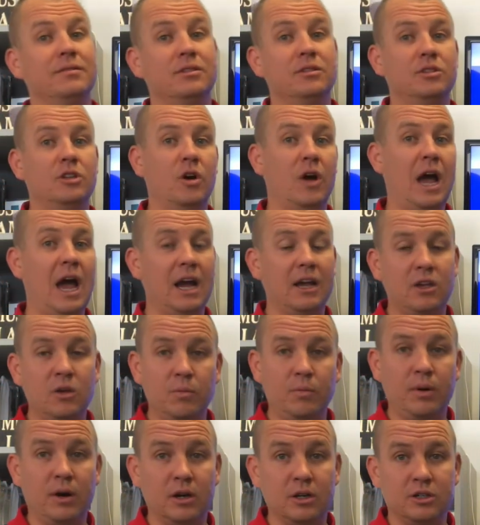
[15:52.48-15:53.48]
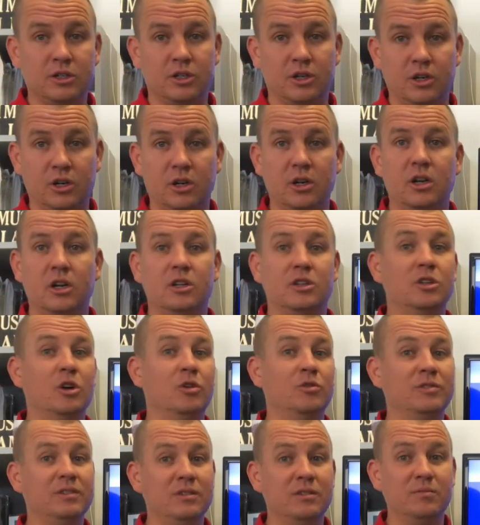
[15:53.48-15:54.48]
no acupuncture, no
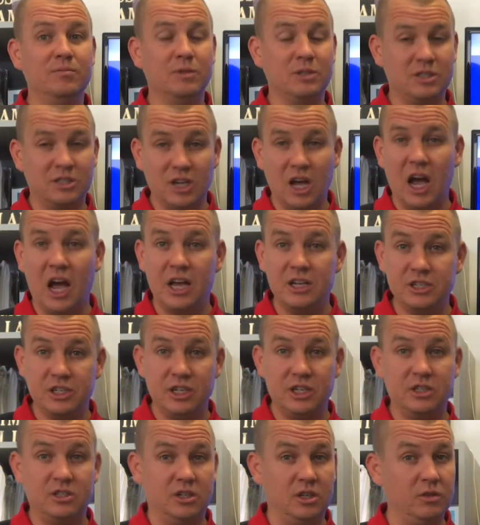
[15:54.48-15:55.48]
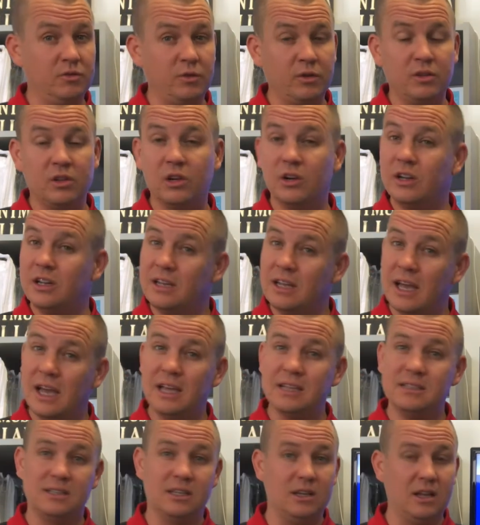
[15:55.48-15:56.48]
massages, just for 30
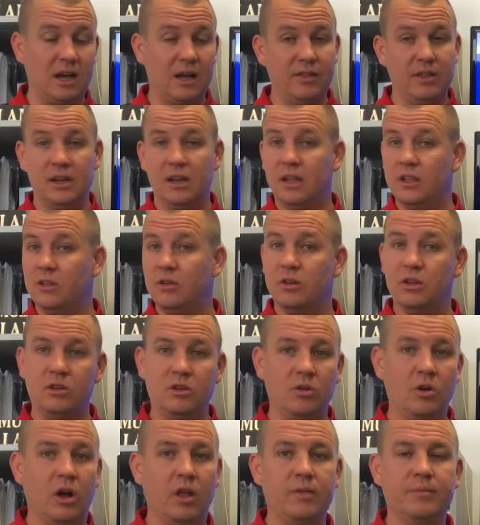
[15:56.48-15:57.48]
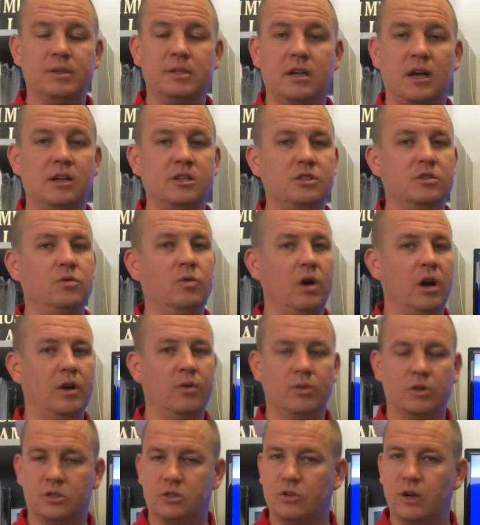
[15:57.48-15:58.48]
days. Then you can do all the massages you want. It
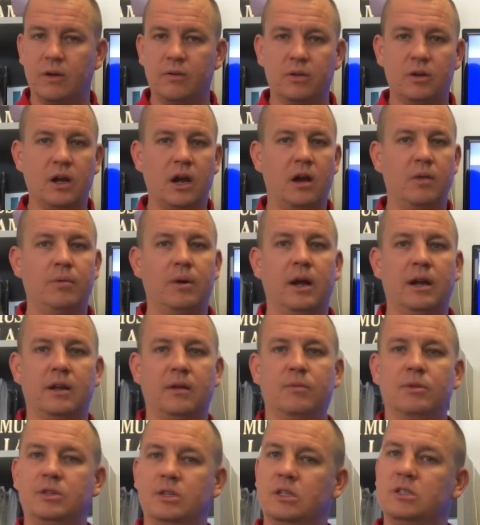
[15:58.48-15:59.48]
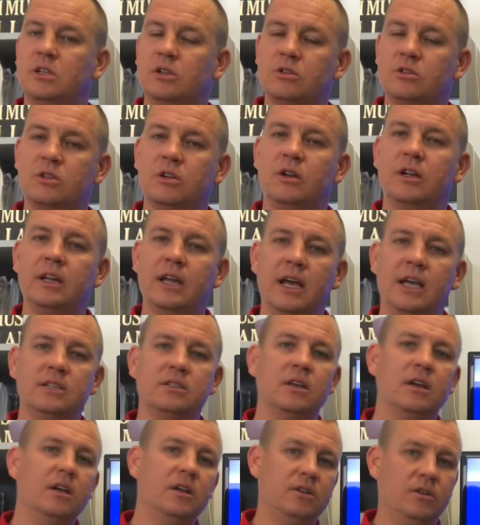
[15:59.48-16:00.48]
works great with chiropractic, but just those 30 days,
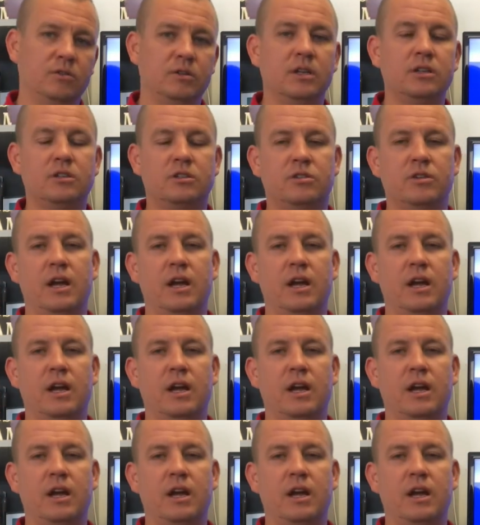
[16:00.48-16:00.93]
no dentistry,